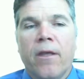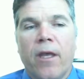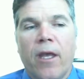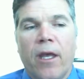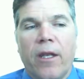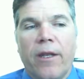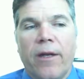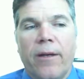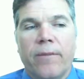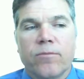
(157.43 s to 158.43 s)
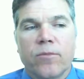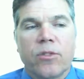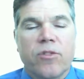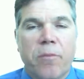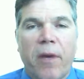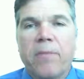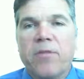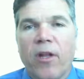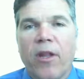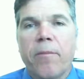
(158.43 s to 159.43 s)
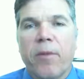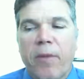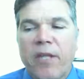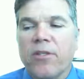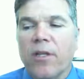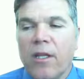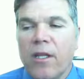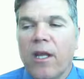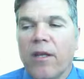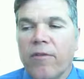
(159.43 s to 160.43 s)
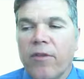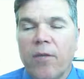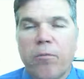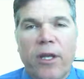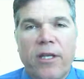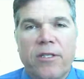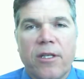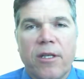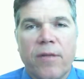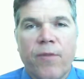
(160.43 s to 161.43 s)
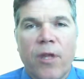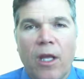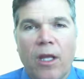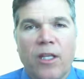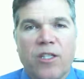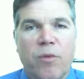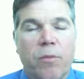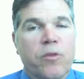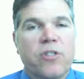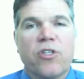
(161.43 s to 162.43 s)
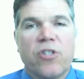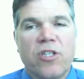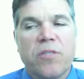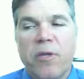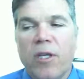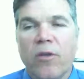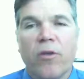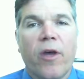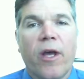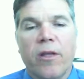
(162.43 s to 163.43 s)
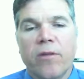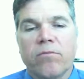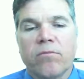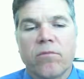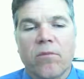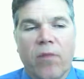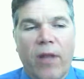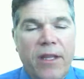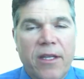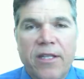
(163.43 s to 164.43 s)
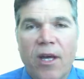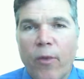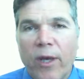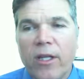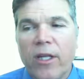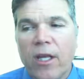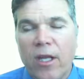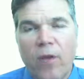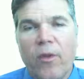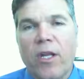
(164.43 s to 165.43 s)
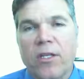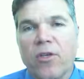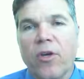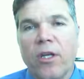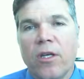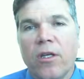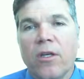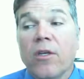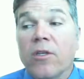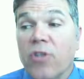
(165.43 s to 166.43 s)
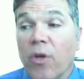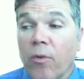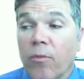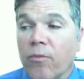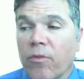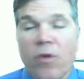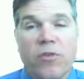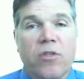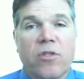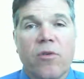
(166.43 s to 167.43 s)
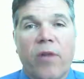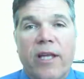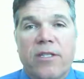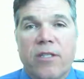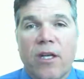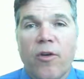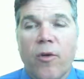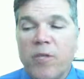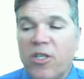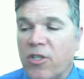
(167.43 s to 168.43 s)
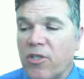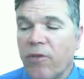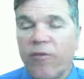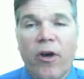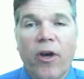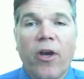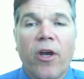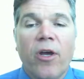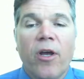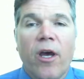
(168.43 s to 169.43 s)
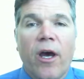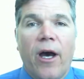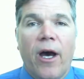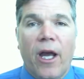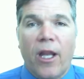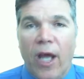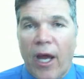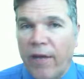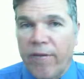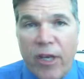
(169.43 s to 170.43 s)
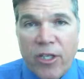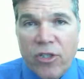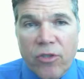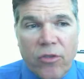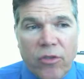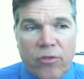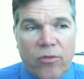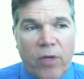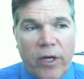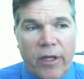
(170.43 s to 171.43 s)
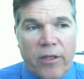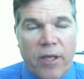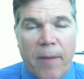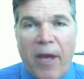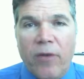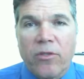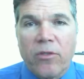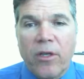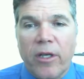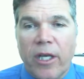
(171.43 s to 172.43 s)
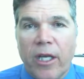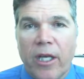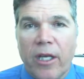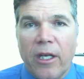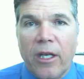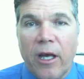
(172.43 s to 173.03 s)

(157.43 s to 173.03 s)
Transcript: and we'll do some pipes and all that, but basically at the end of the placing inlets with precision and speed, you'll know how to lay things out quickly and know that it's good. So those are the two classes I know I'm teaching so far. I invite you to come out, and